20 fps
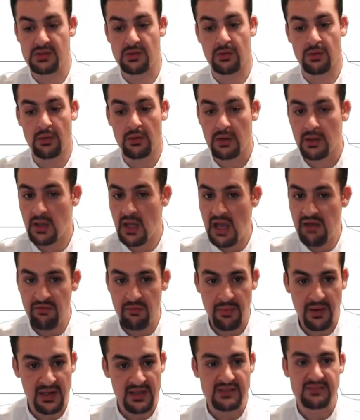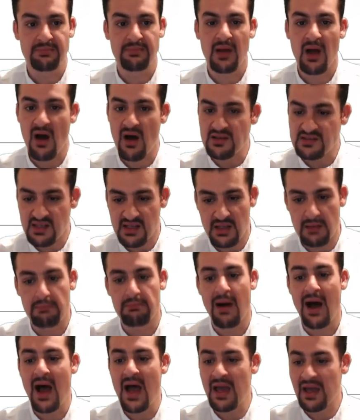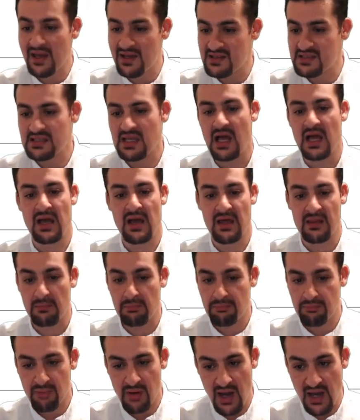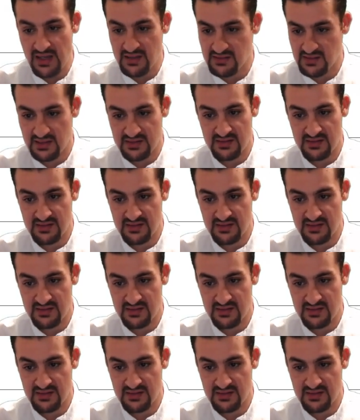So everybody is constantly buying and selling at a price.